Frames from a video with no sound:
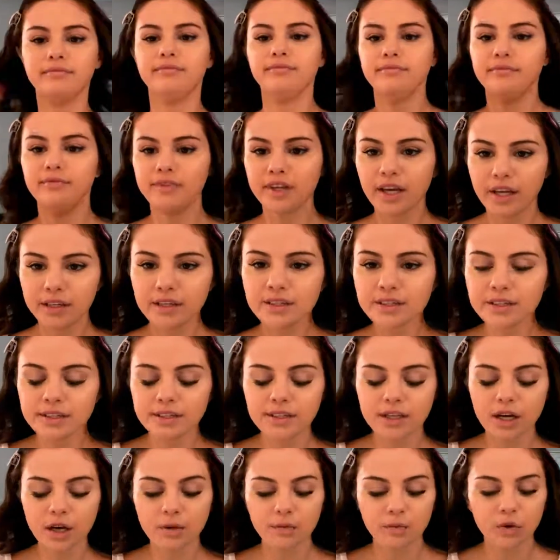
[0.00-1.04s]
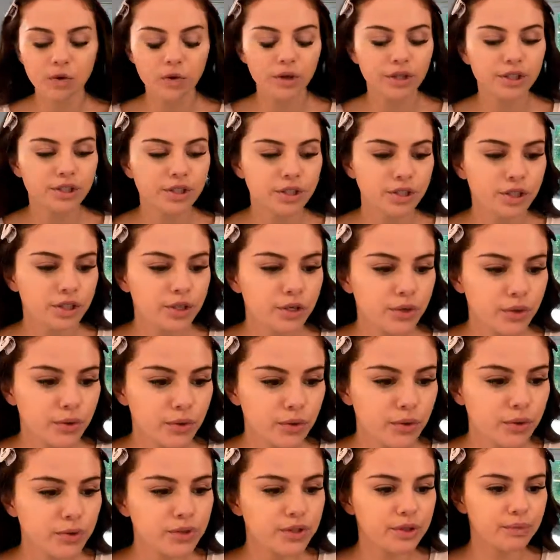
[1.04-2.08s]
Next, I'm going to
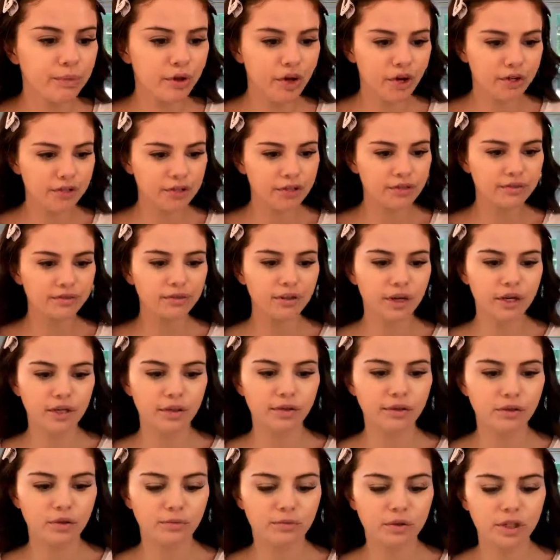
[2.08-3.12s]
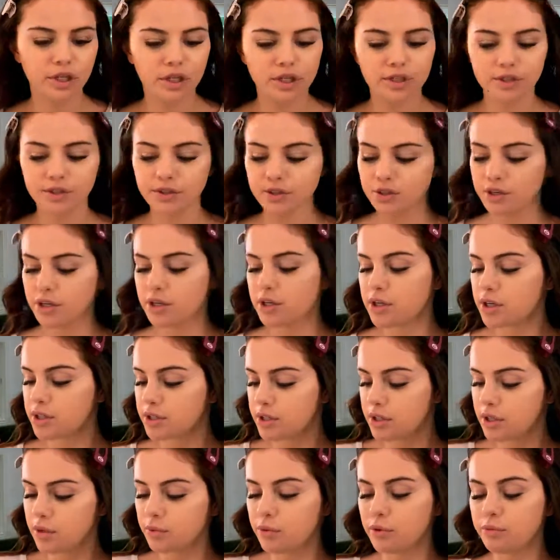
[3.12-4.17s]
use the Positive Light Luminizer, and
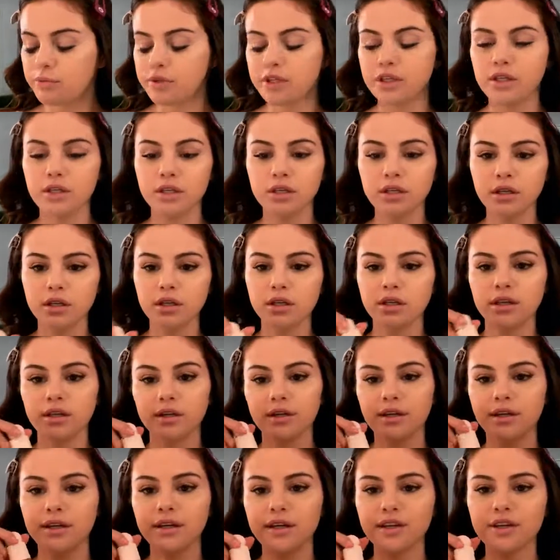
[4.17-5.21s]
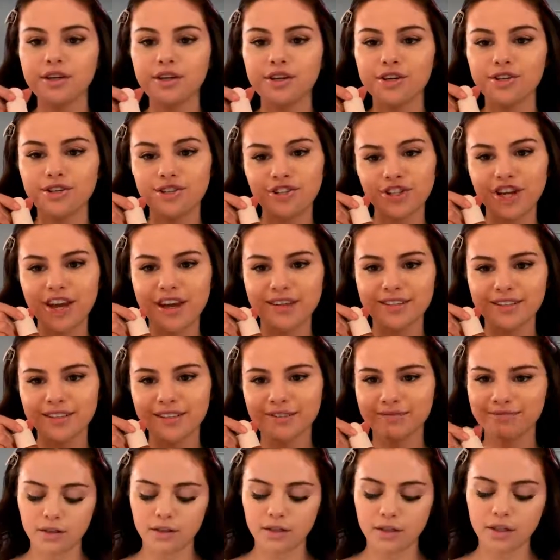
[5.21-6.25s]
that will be an enchant.
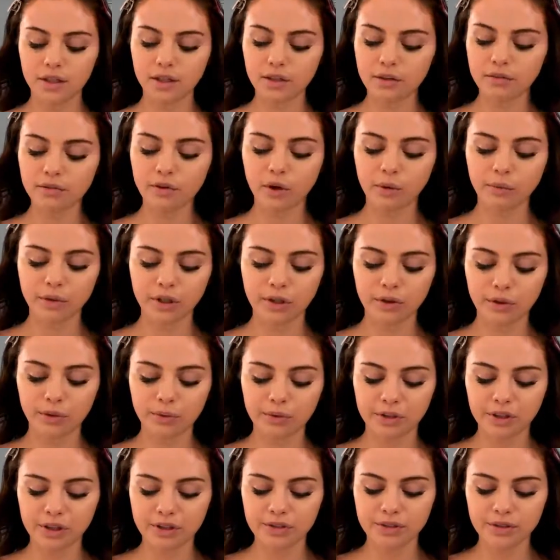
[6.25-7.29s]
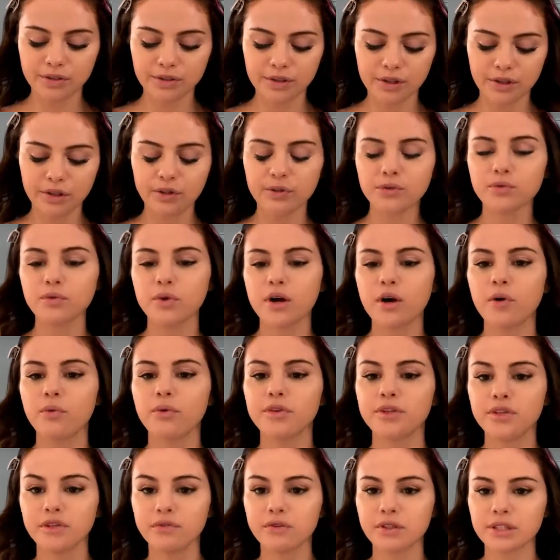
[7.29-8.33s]
I love all my luminizers. It goes well with
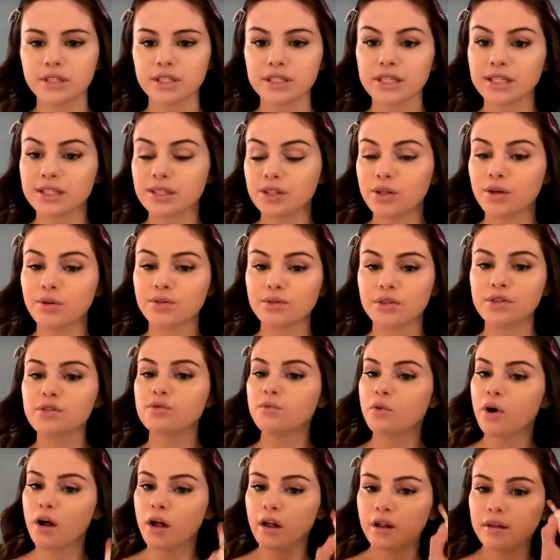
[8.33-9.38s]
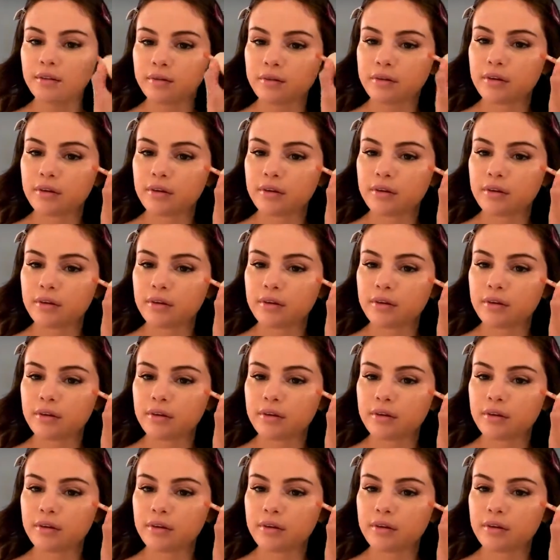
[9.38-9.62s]
different skin tones as well.